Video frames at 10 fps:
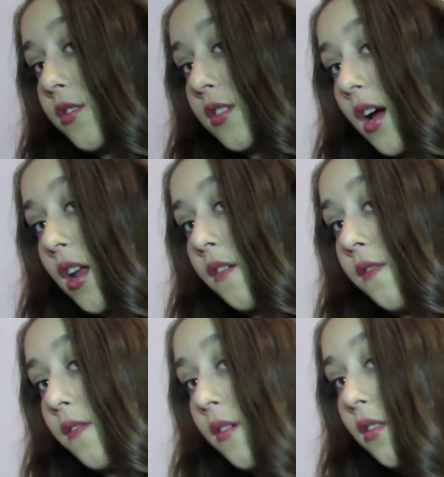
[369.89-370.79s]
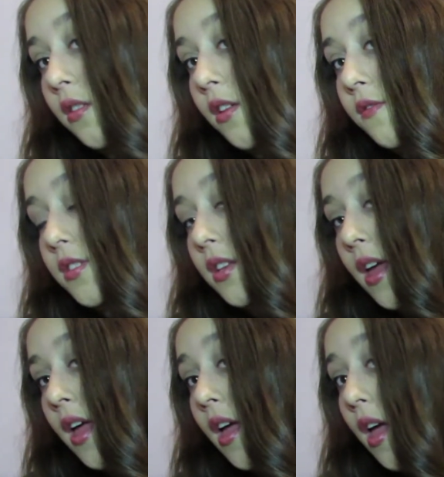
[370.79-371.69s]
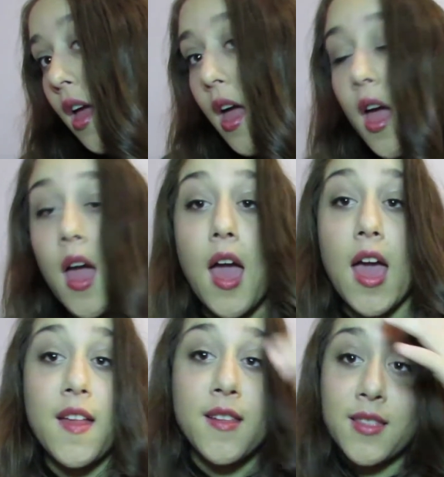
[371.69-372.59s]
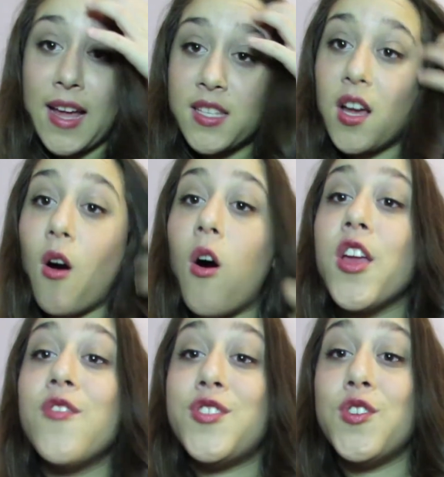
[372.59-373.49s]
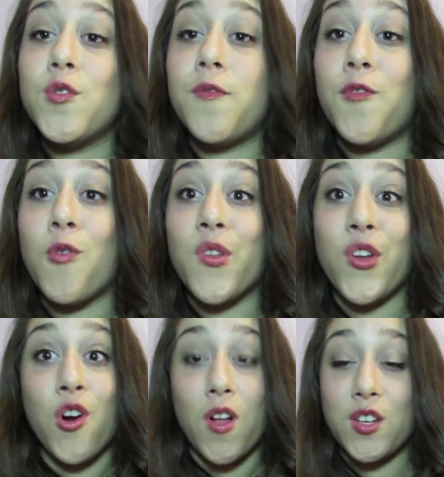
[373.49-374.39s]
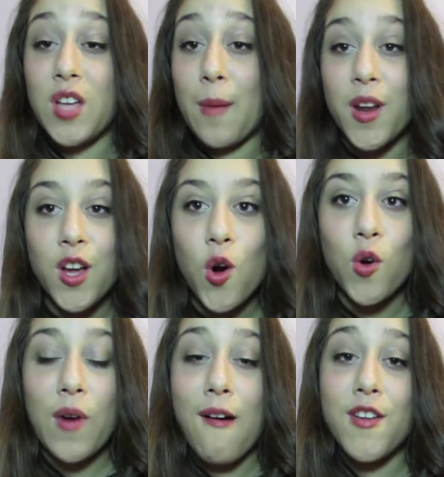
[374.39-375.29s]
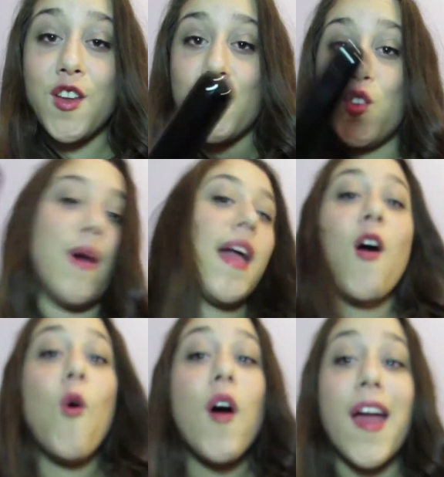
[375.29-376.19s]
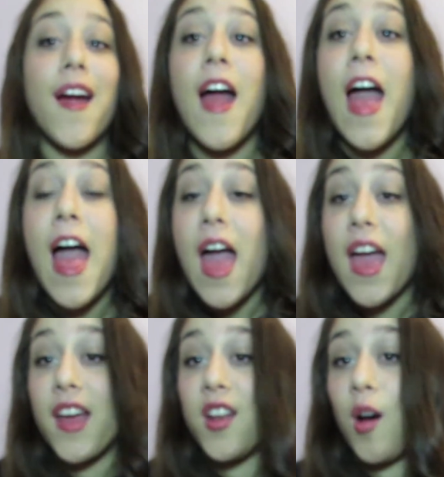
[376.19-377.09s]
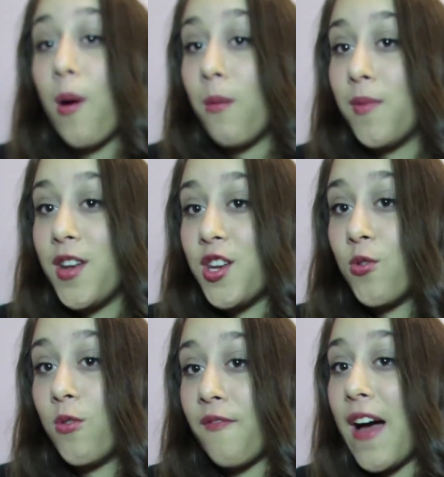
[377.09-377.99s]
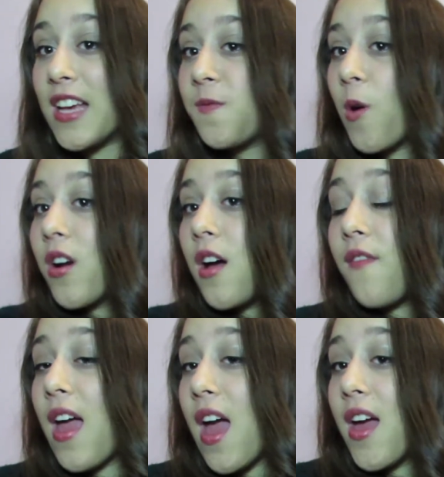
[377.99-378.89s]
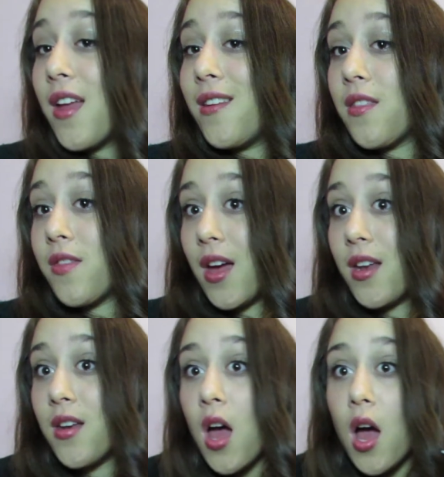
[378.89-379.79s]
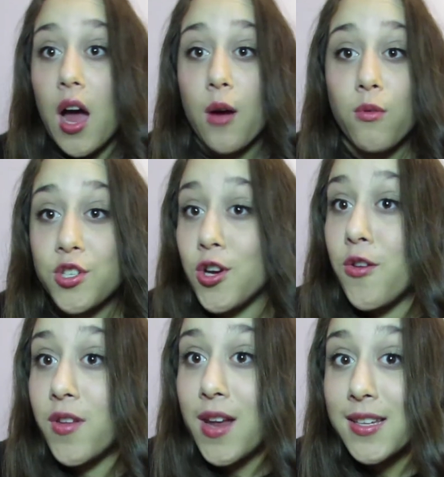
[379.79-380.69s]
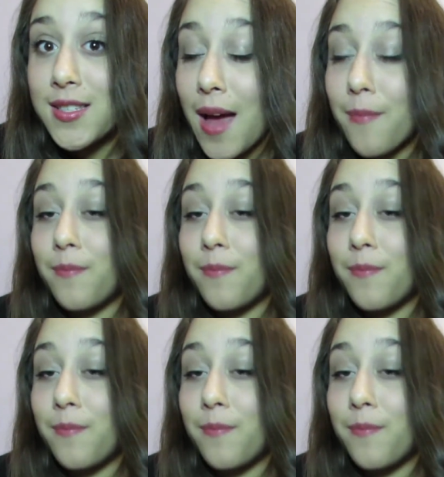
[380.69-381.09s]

Just kind of loosen it, and that's all you do for the curling. So I'm gonna go around and do my whole hair, and I'll probably do a fast forward of it, and then I will show you the next step.